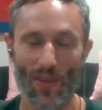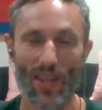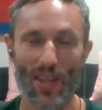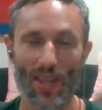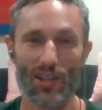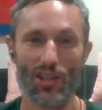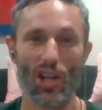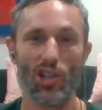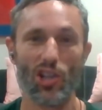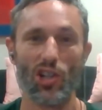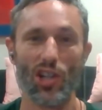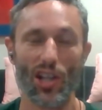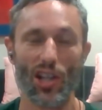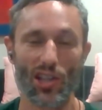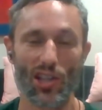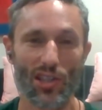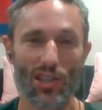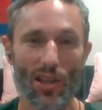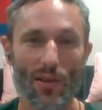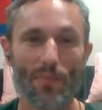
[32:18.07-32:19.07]

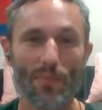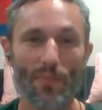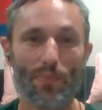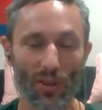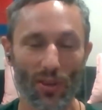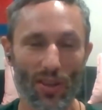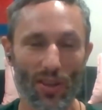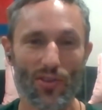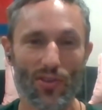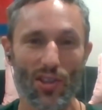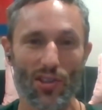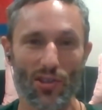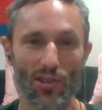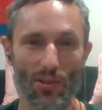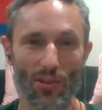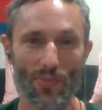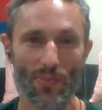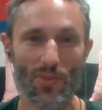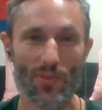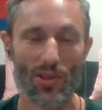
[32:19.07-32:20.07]
indigenous belief
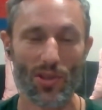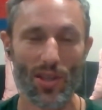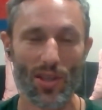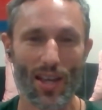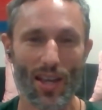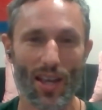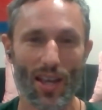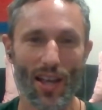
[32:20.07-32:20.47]
systems,